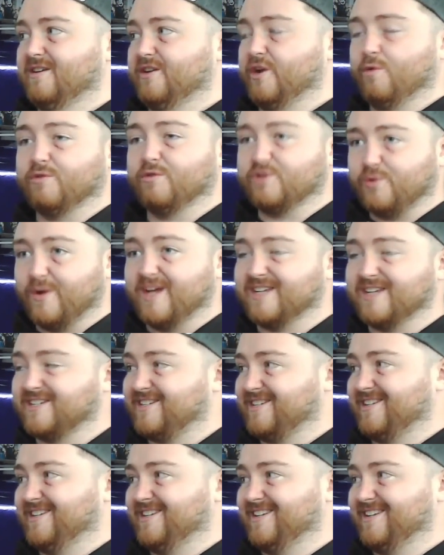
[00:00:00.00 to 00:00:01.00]
No one
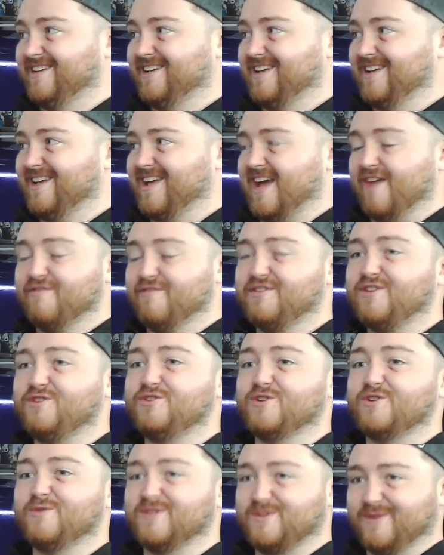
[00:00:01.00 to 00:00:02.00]
twists. Everything you
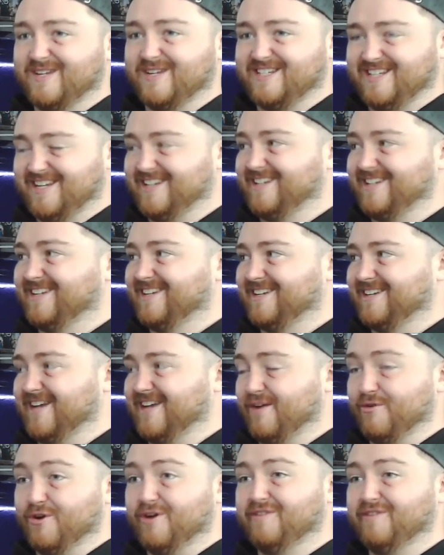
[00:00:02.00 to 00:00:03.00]
do is twisting.
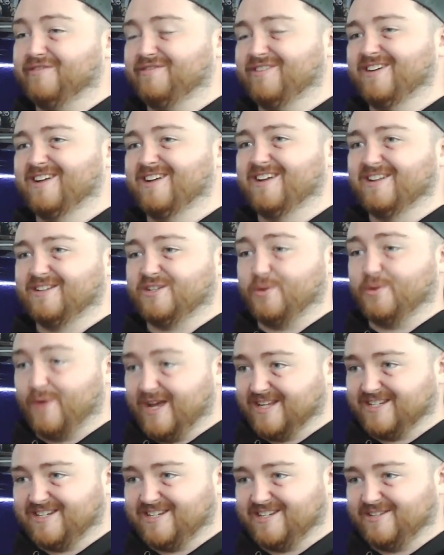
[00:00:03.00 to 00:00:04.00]
Near enough.
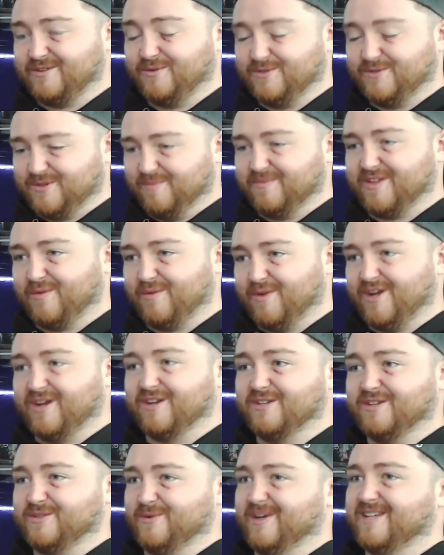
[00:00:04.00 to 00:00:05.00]
Twist. Do something where you're
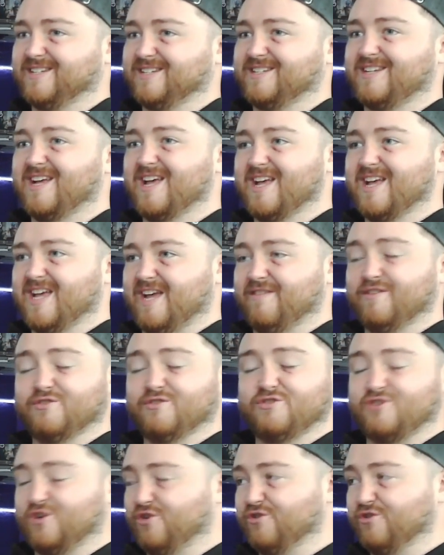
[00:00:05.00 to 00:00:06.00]
going to twist. Even if
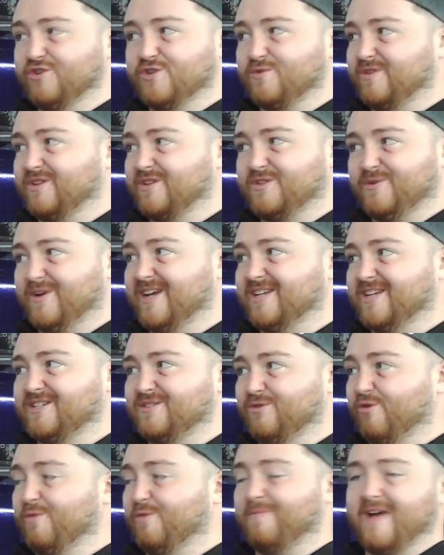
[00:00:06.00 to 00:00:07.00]
it's just a lunge with a
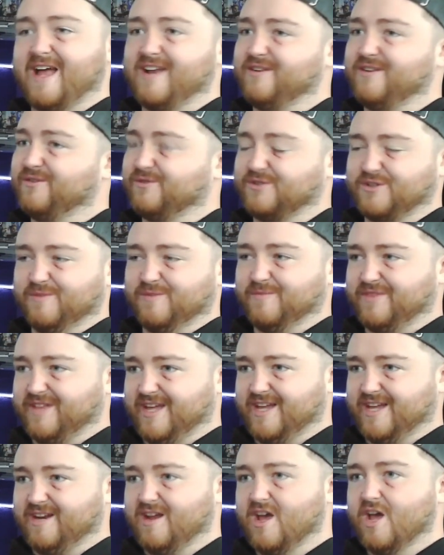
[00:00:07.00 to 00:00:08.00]
twist or a bend or
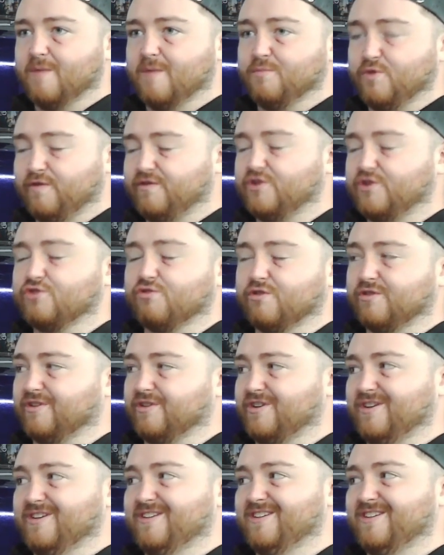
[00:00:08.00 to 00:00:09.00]
something, move your
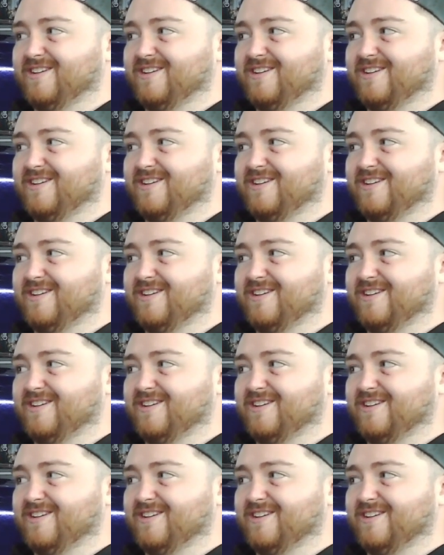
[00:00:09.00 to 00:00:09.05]
trunk.